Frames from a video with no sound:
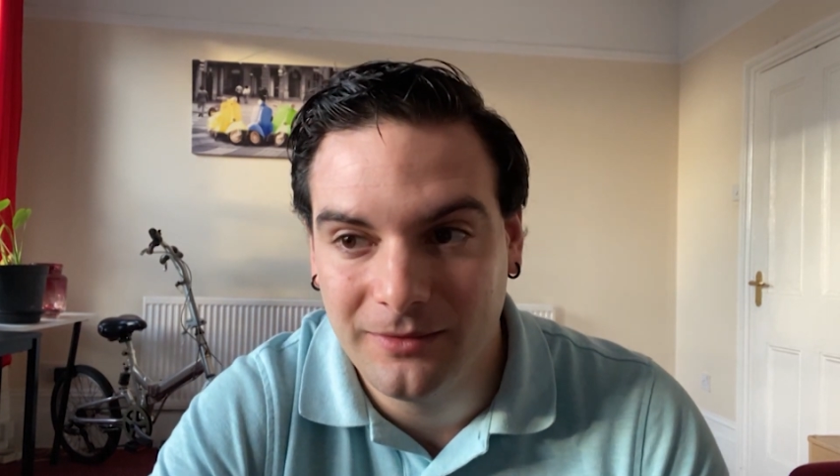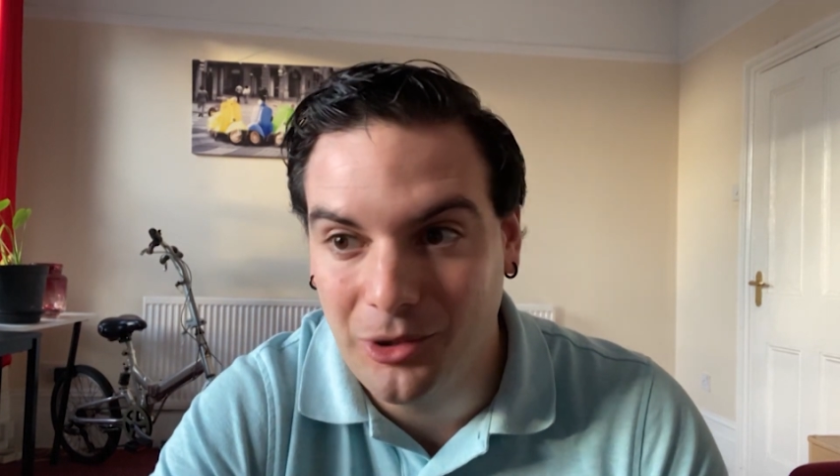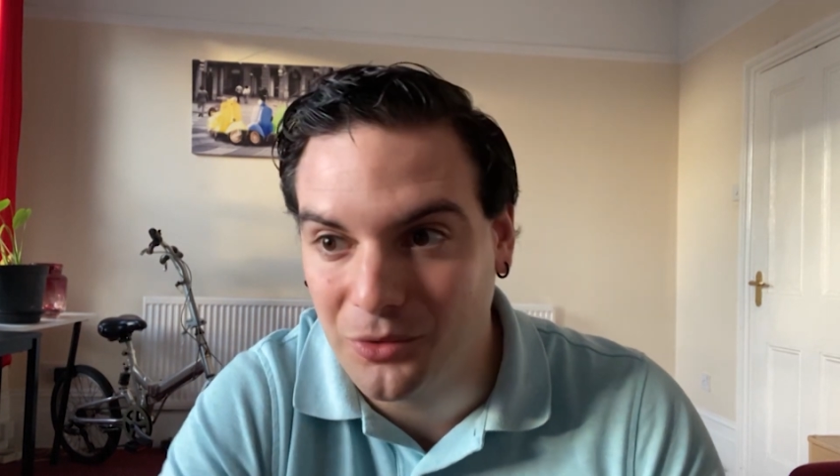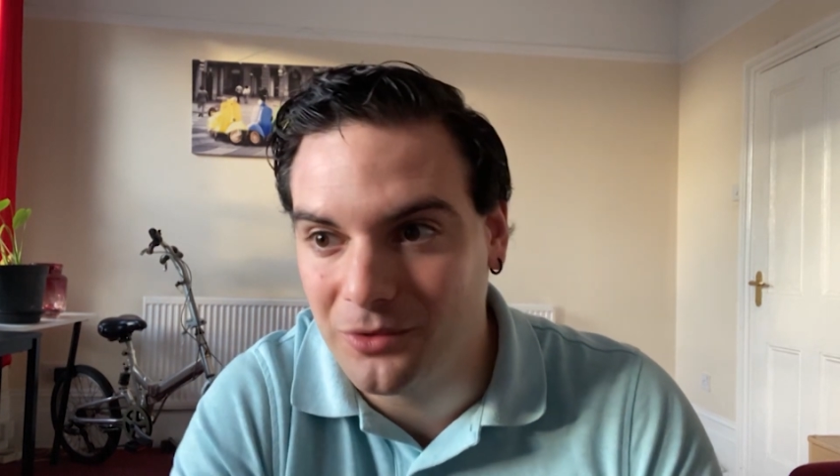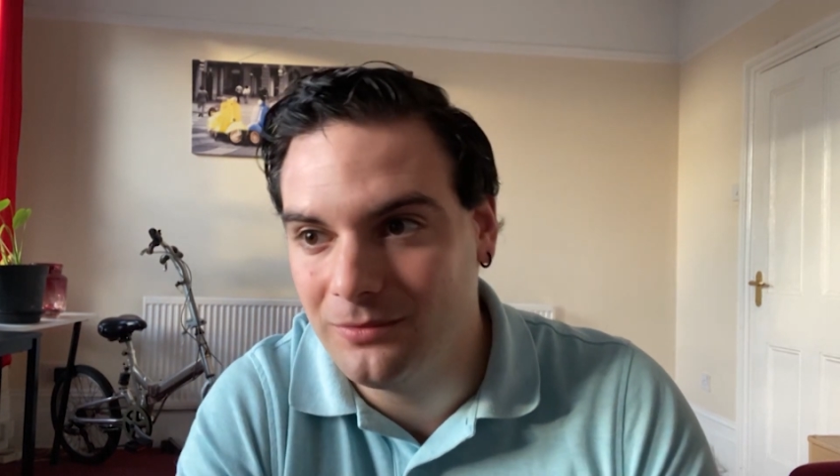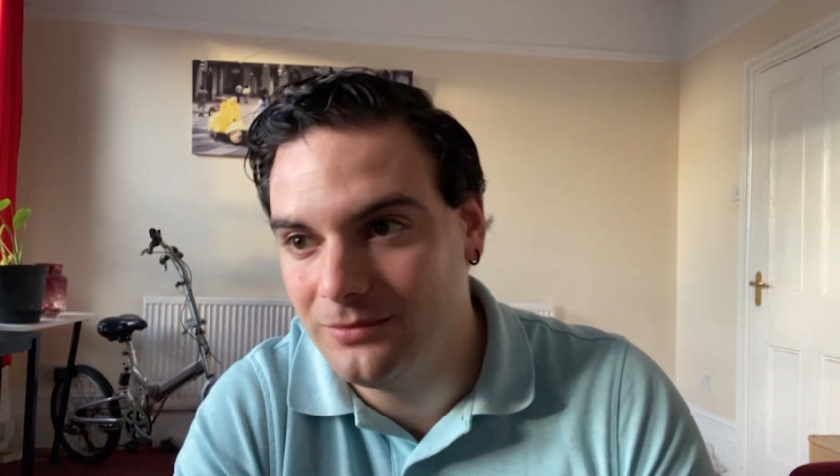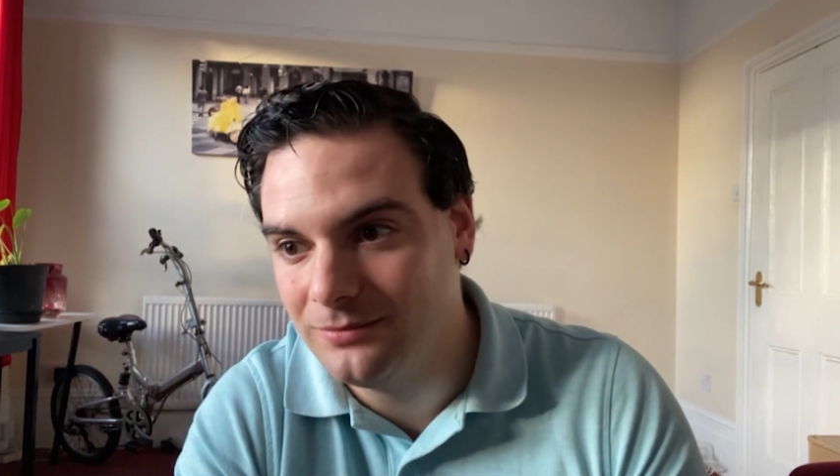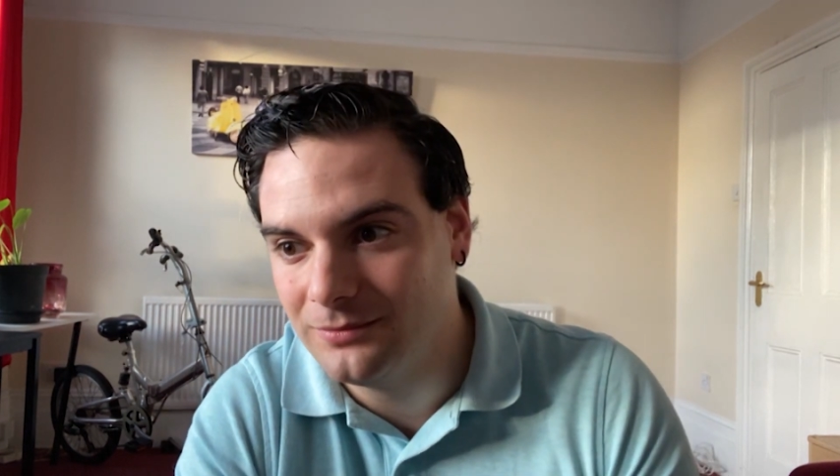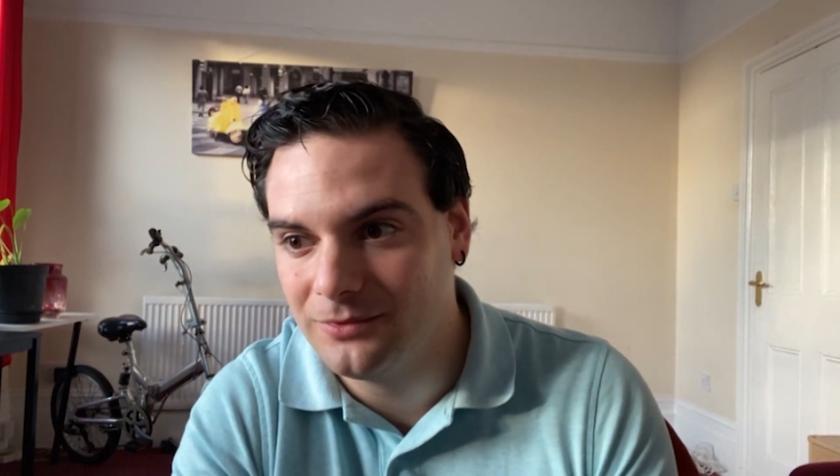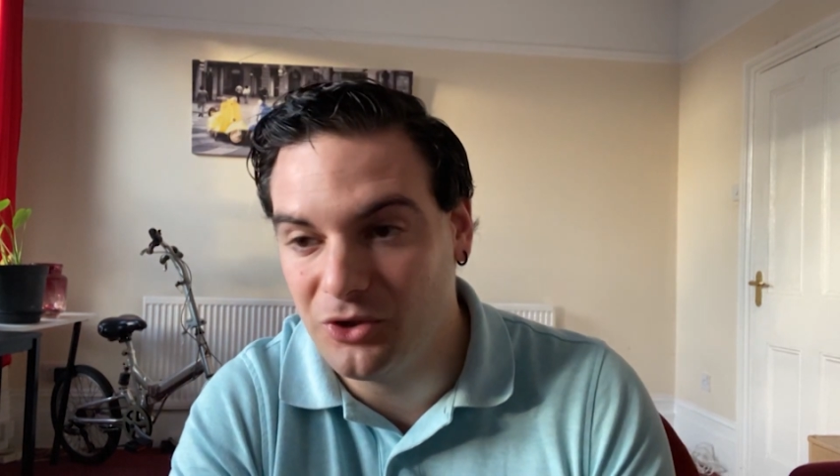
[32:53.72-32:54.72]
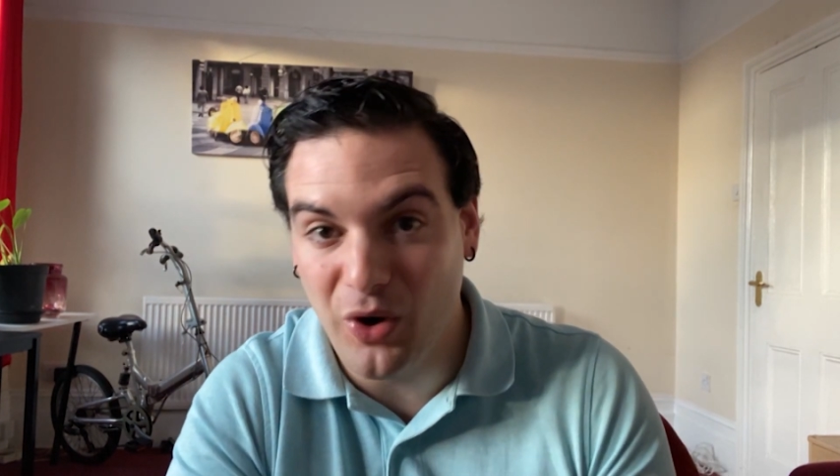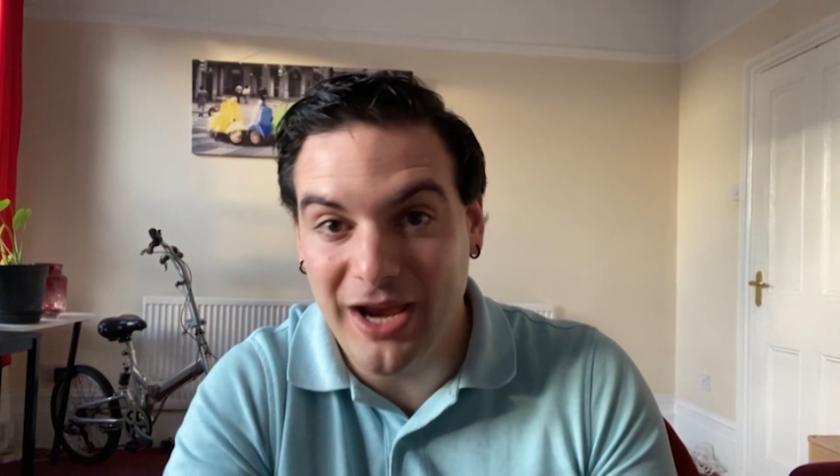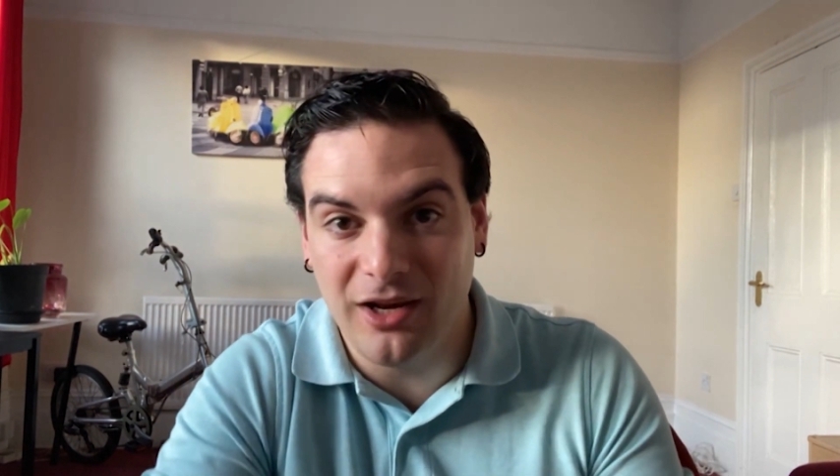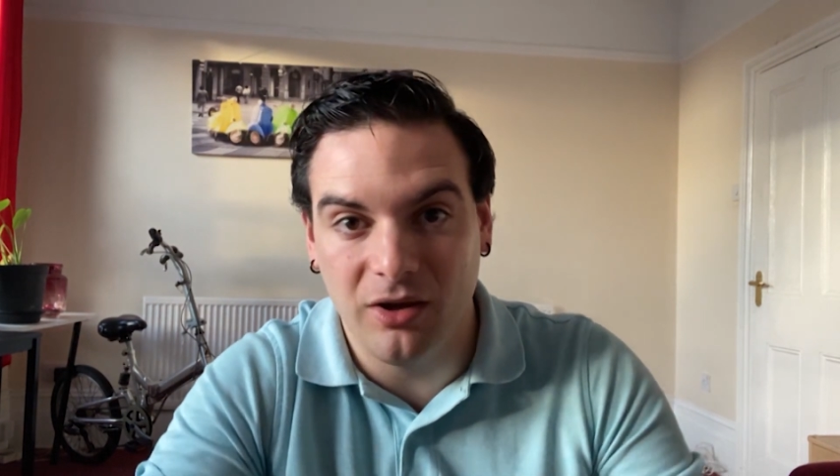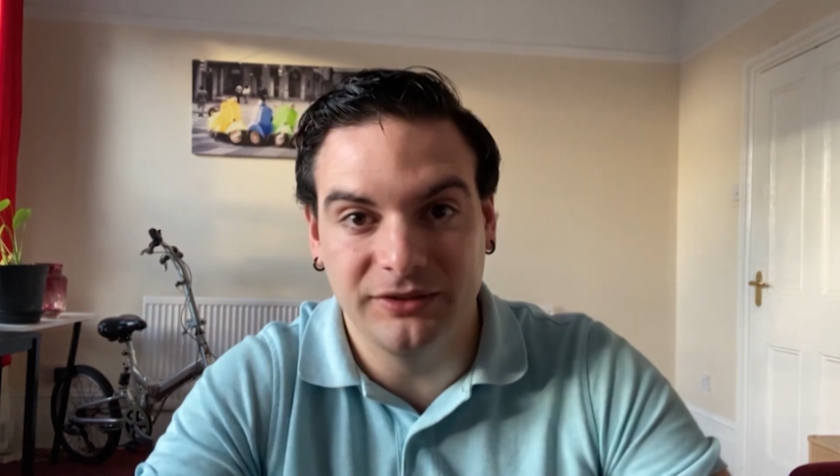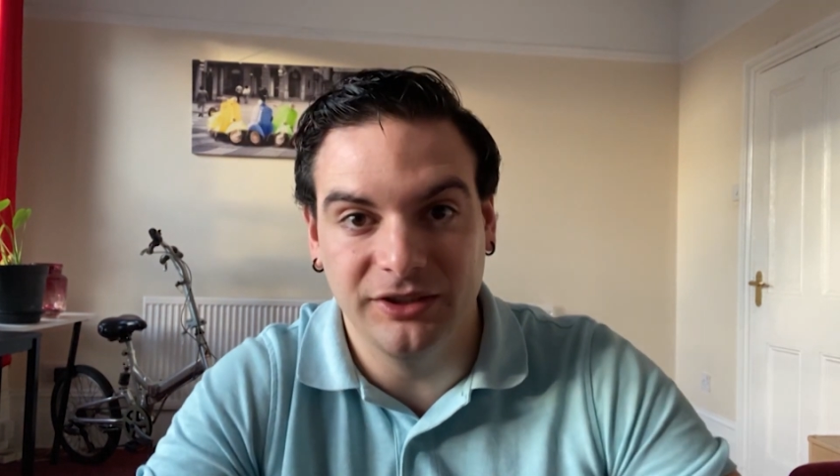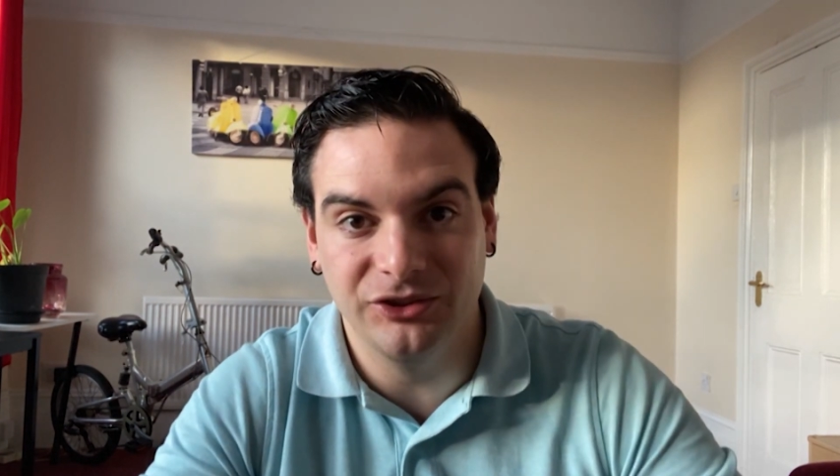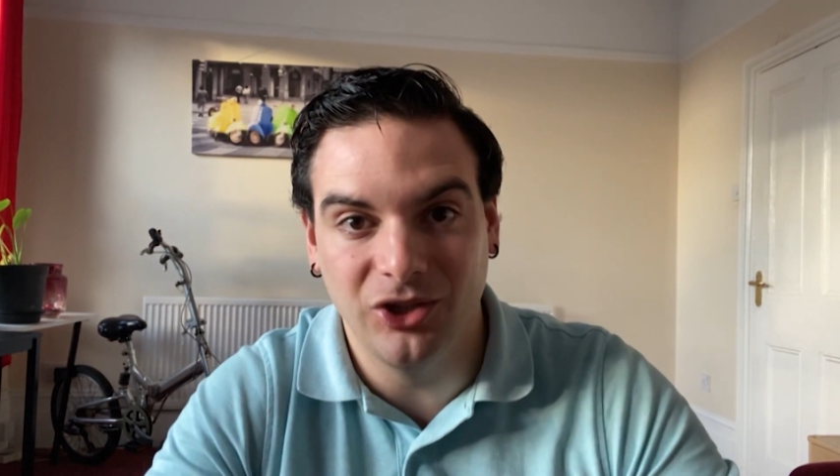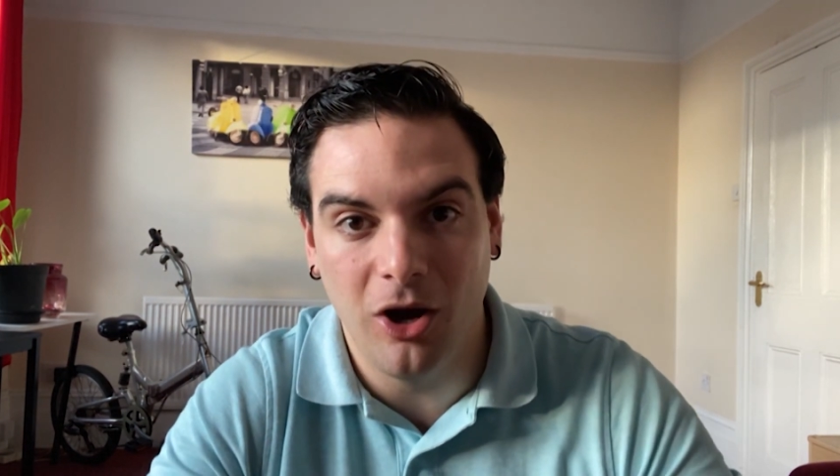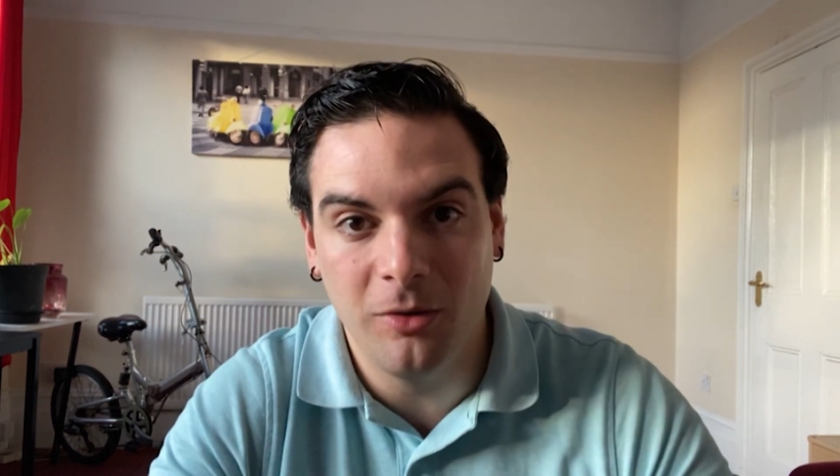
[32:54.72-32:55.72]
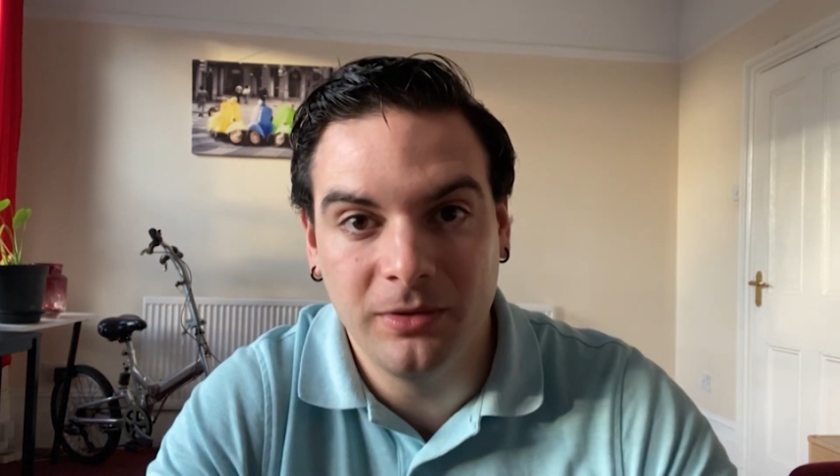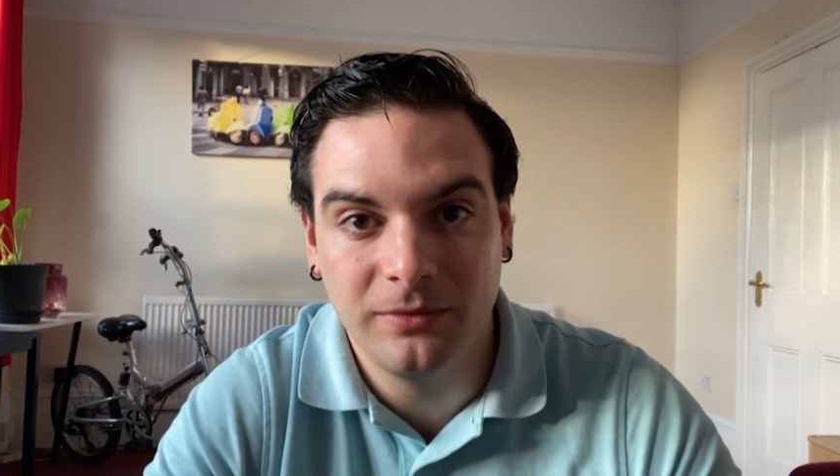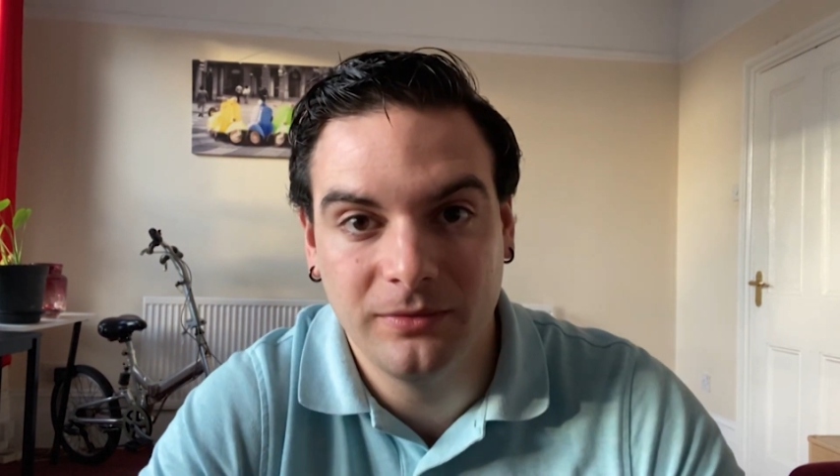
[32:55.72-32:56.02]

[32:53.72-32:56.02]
Well, Craig lost his job,